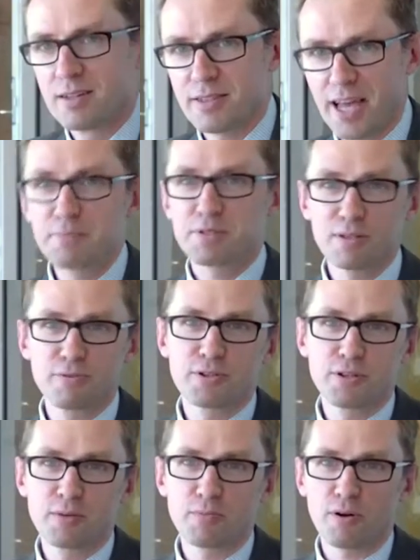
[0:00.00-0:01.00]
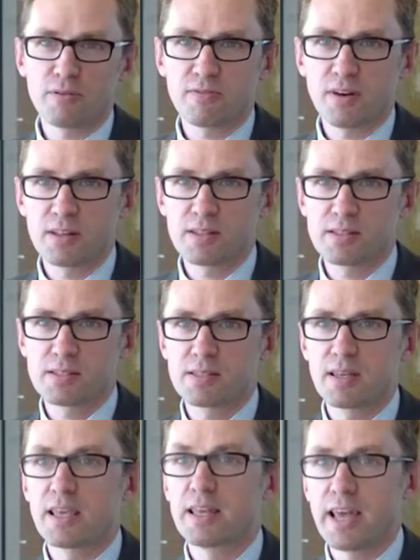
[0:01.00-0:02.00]
So absolute return bond funds,
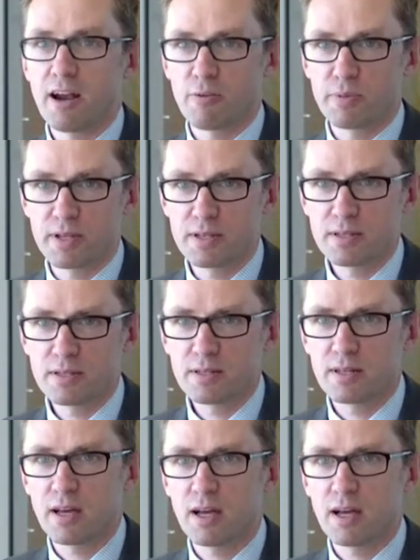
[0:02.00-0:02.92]
in our opinion,